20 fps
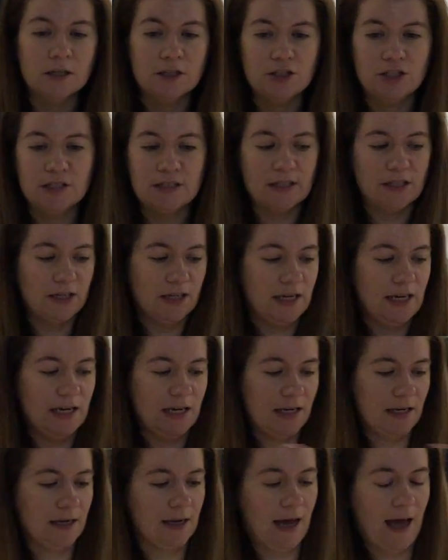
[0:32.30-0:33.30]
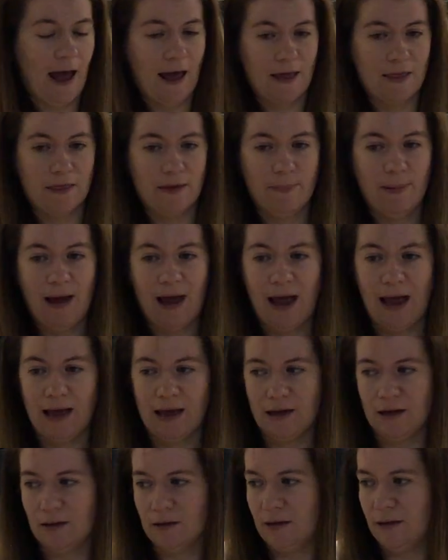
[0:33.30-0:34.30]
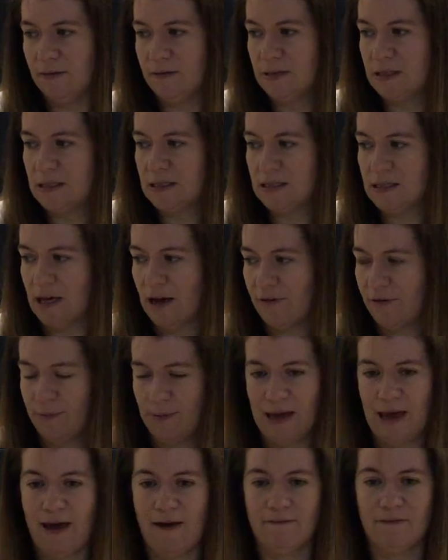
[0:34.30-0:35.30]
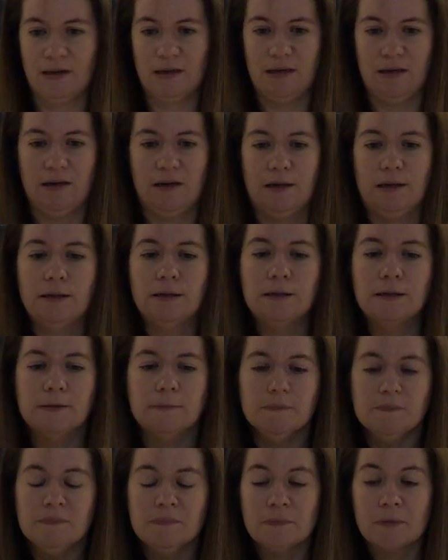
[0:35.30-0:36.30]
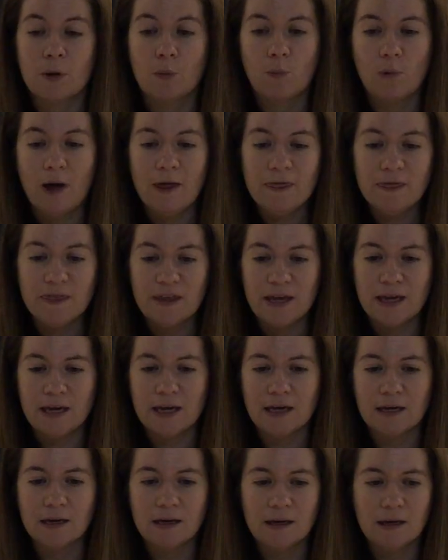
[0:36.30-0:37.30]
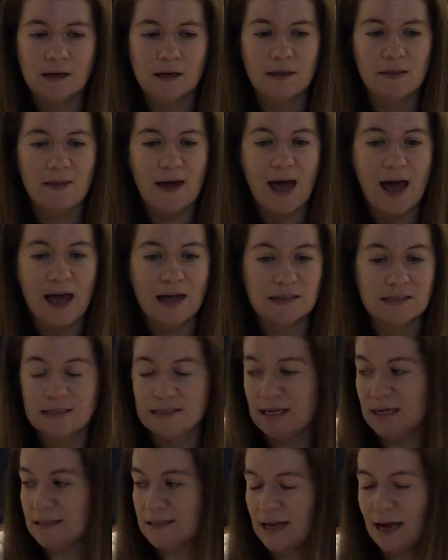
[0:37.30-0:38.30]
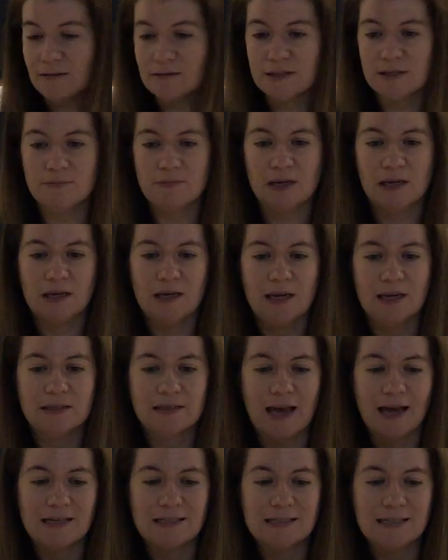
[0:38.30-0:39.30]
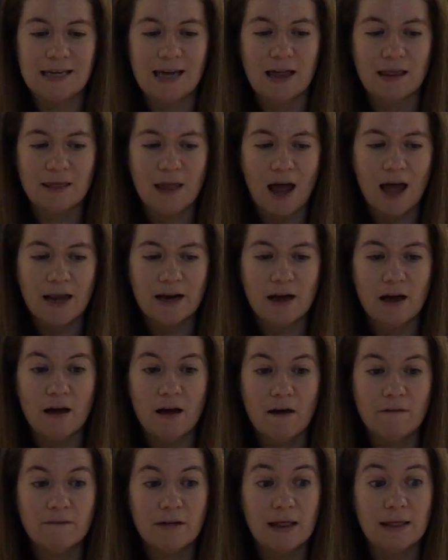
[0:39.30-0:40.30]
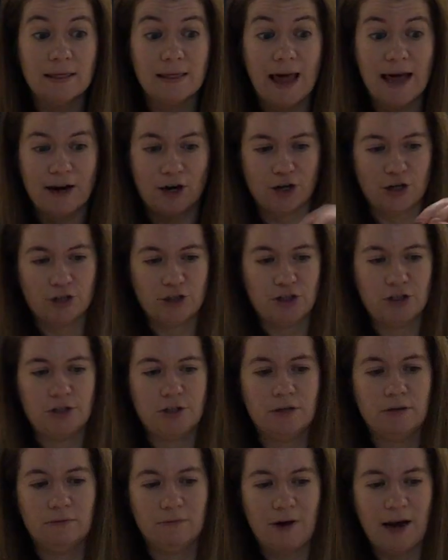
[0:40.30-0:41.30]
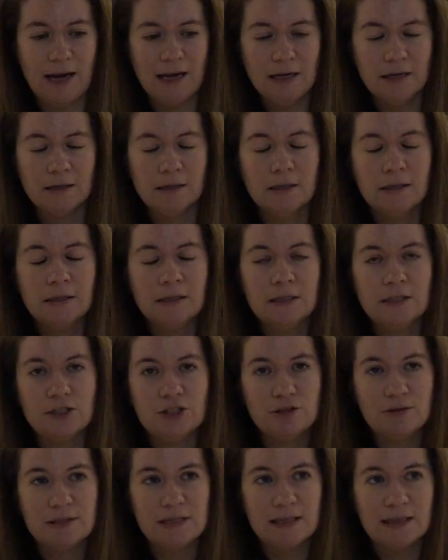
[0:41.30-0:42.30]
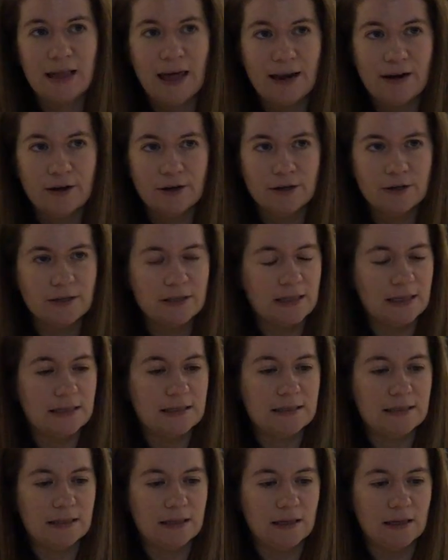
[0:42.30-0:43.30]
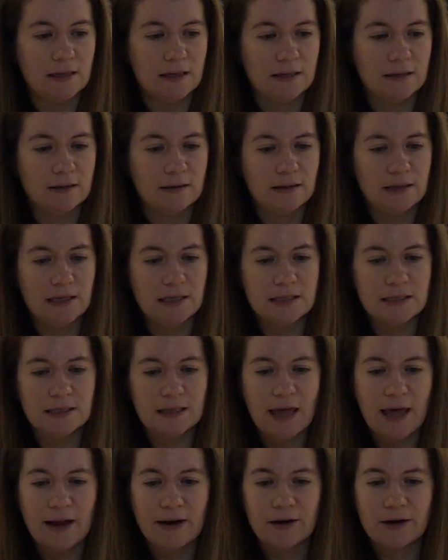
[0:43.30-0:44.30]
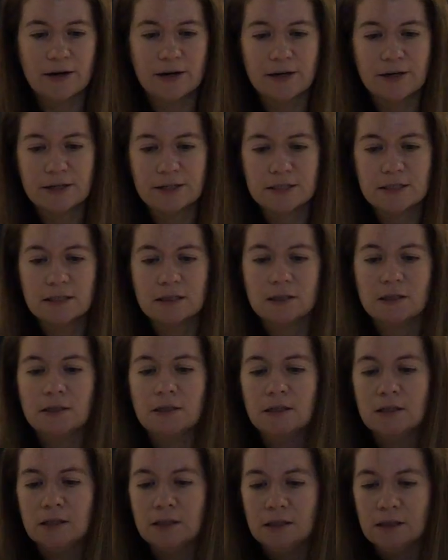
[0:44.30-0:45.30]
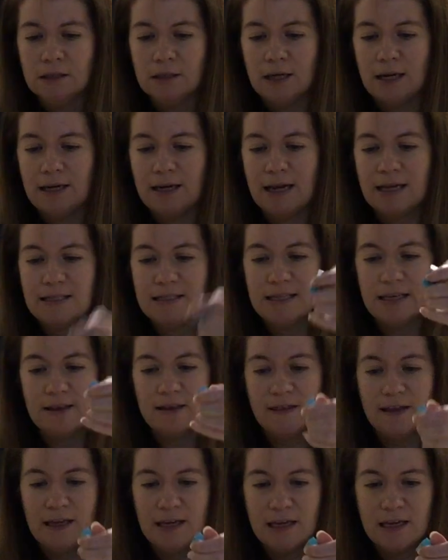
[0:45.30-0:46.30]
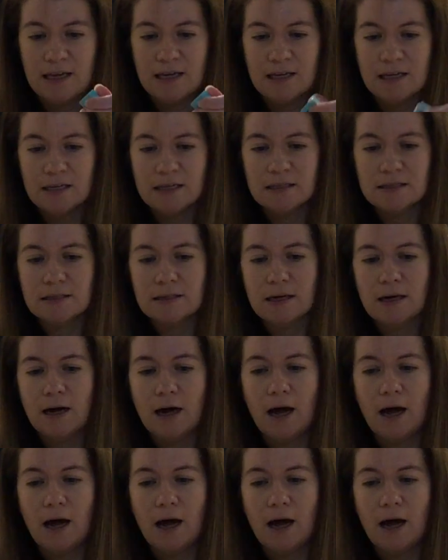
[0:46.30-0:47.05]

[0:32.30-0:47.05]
just looking at the pile of stuff we have here, one thing that stands out to me is I see a lot of letters, right? Do you see letters? I see these letters, and I see these,